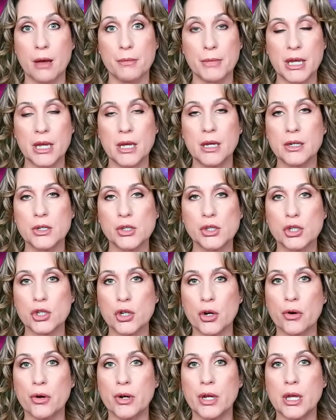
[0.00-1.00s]
He and his
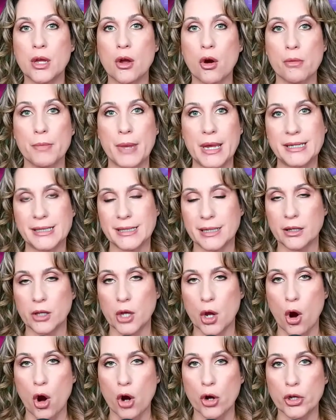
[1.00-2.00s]
attorney are
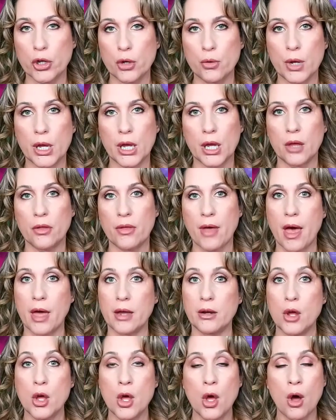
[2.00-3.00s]
basically arguing
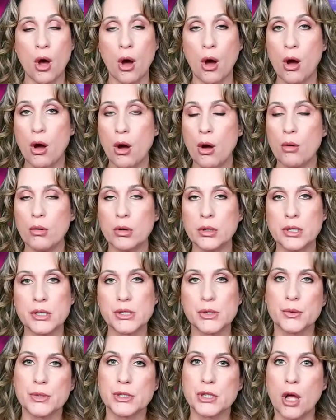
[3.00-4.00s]
that, oh, well,
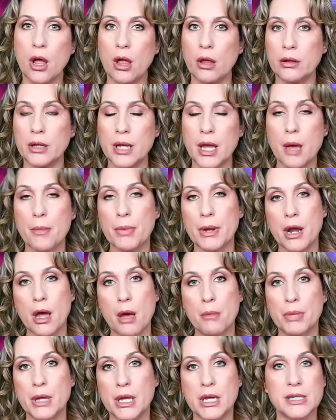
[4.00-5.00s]
this was all in the up and
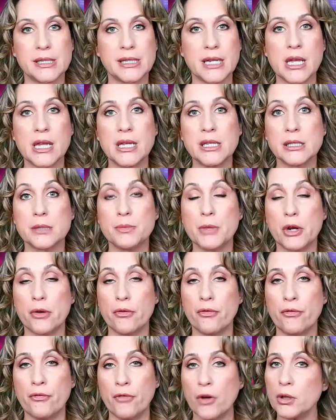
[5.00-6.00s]
up because Eastman
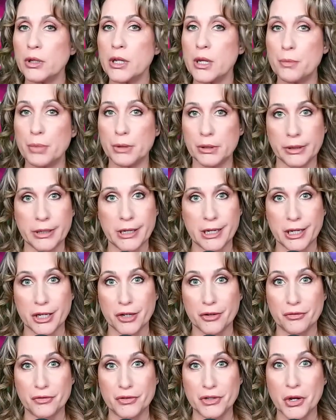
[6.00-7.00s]
fully
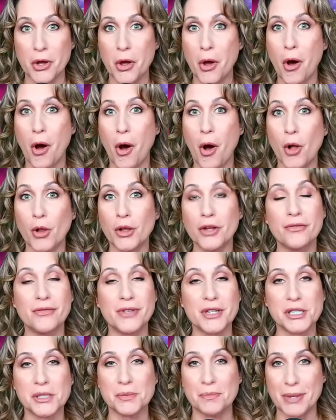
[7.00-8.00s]
believed all of
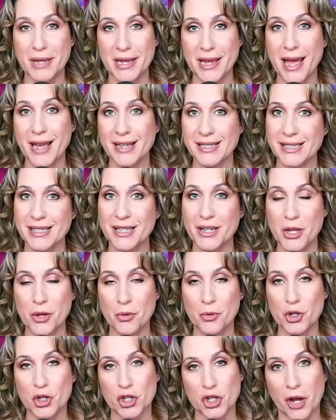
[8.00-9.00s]
this BS that
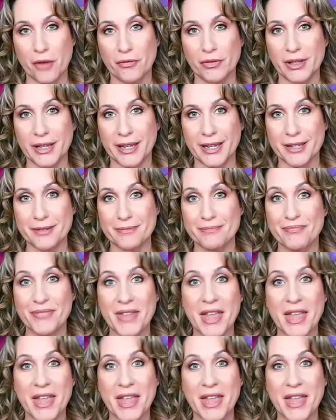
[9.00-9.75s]
he was shoveling.